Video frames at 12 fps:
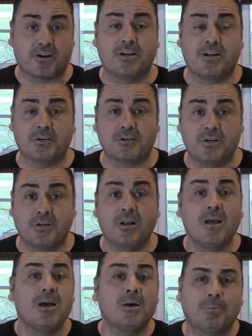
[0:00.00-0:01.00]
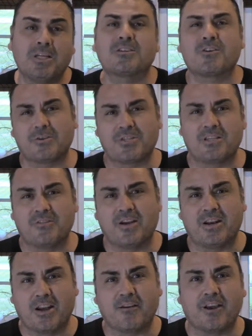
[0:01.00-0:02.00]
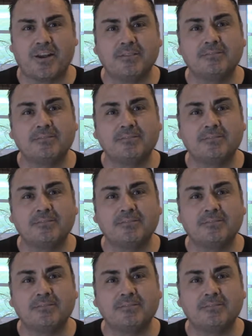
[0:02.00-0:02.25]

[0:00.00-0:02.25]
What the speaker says: condition, please go see the veterinarian.